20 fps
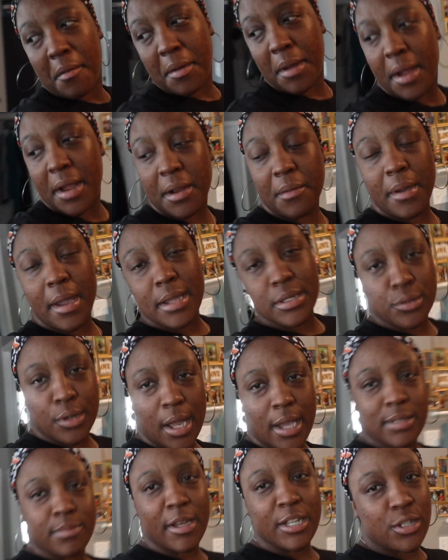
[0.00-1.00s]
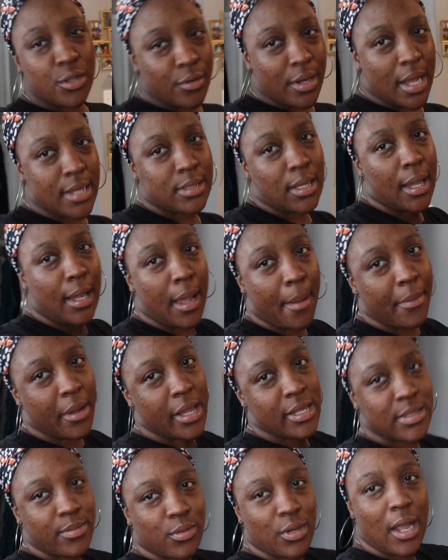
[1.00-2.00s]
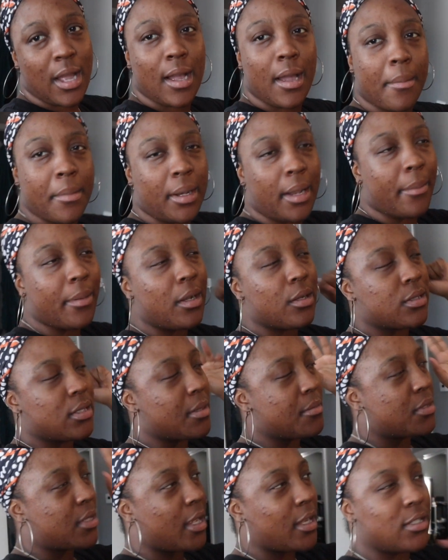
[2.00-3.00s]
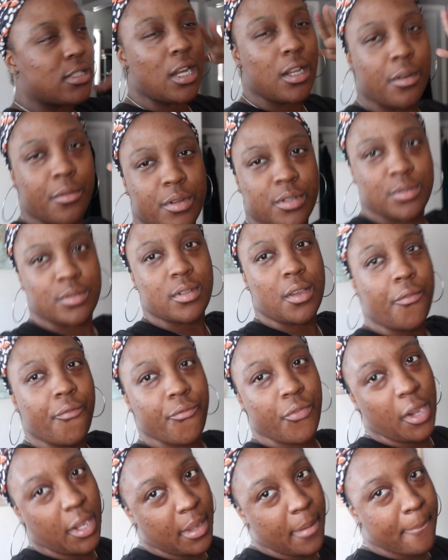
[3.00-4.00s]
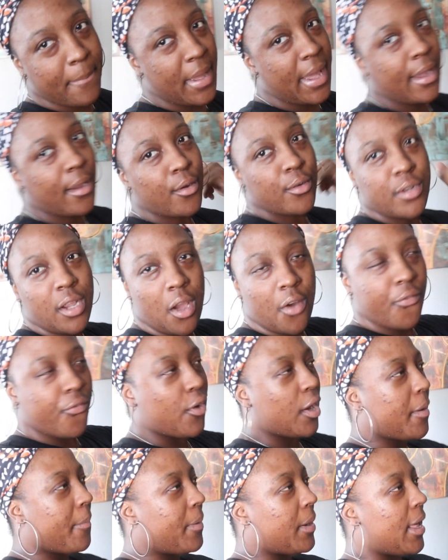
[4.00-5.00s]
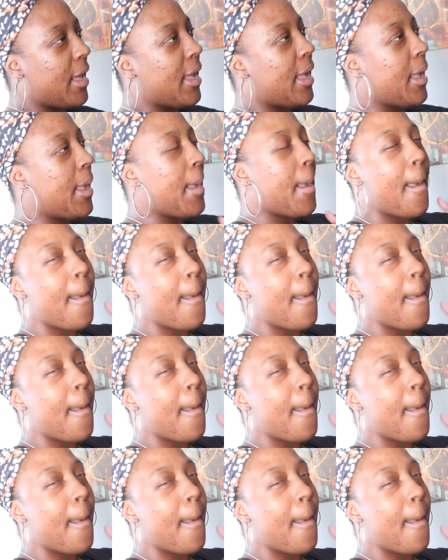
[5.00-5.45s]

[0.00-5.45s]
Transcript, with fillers: Anyways, you guys, make sure you guys like, comment, and subscribe. Comment down below, same shit, because I know this was a freaking banger. Don't freaking play.